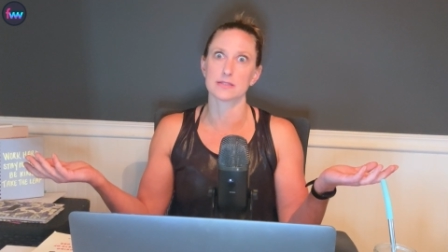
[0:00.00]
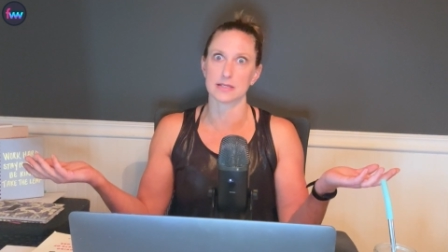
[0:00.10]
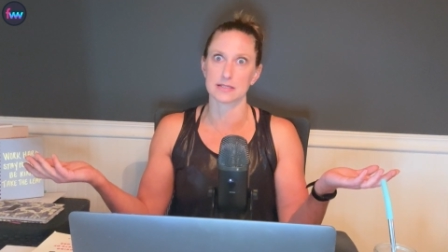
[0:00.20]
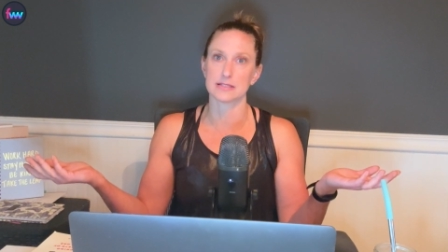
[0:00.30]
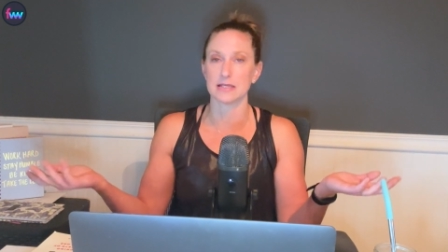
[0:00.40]

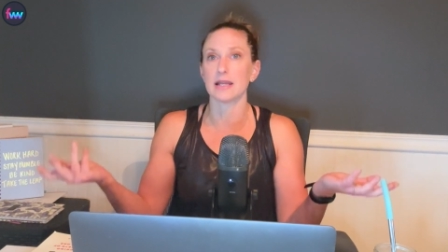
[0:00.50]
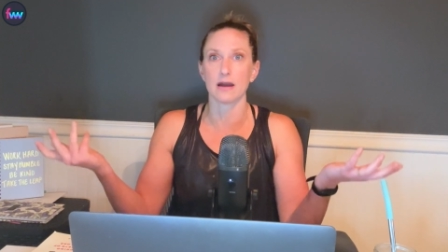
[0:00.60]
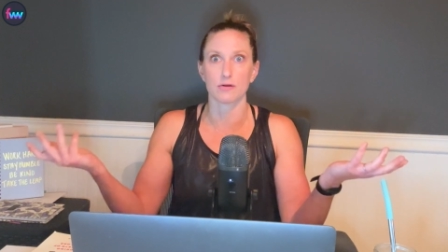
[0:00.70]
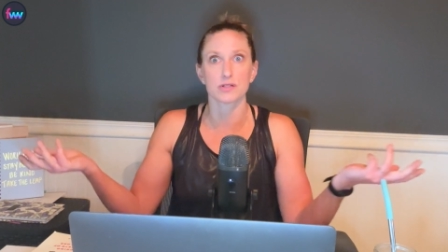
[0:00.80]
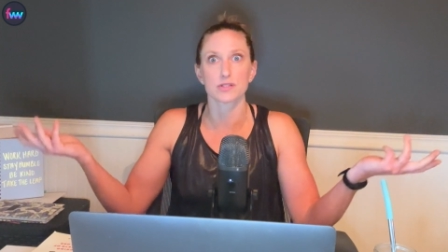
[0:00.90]
16
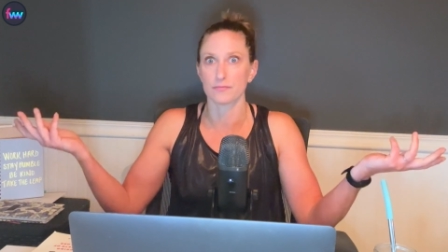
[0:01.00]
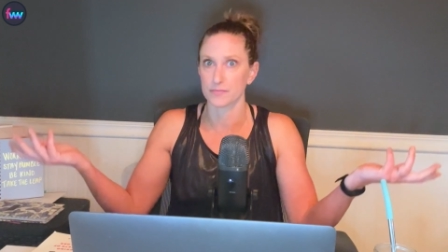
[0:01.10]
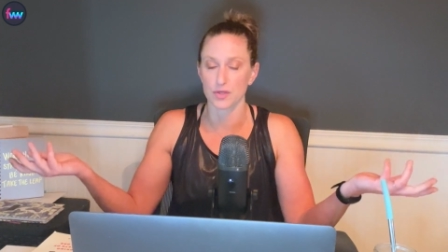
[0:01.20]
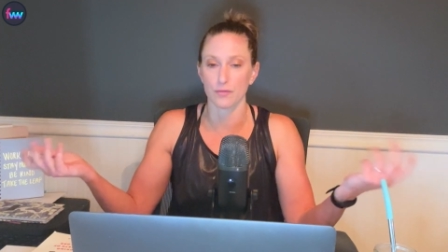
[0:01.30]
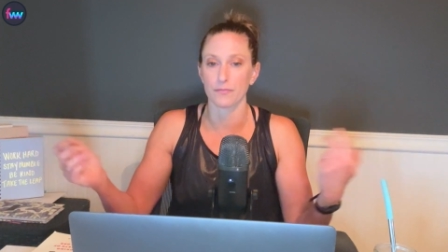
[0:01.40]
hours.
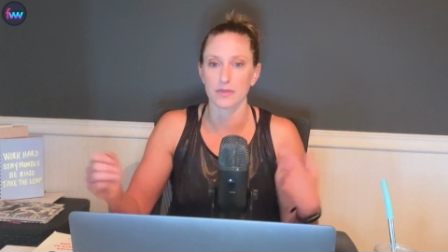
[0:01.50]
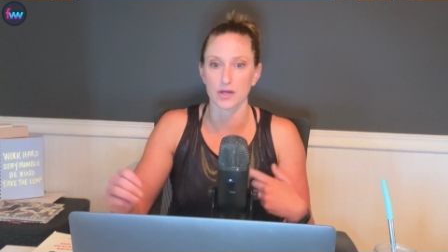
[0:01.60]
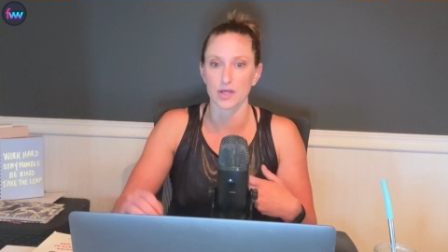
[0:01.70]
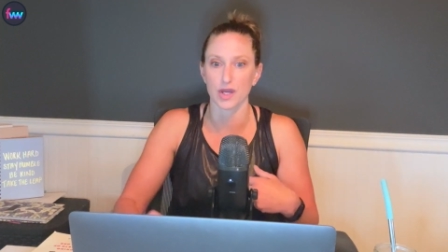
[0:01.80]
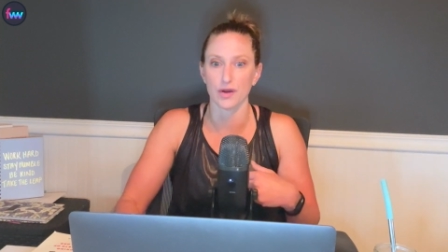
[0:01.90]
So
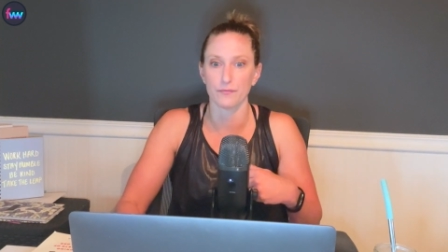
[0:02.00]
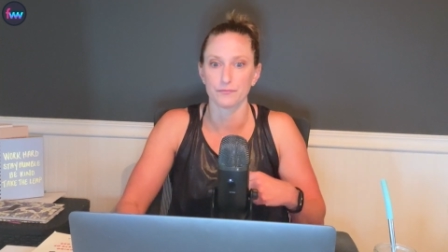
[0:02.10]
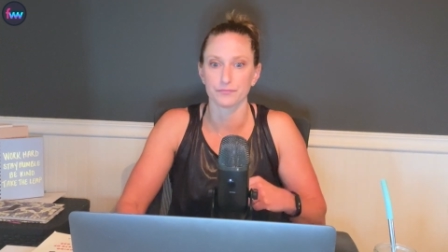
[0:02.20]
there you go.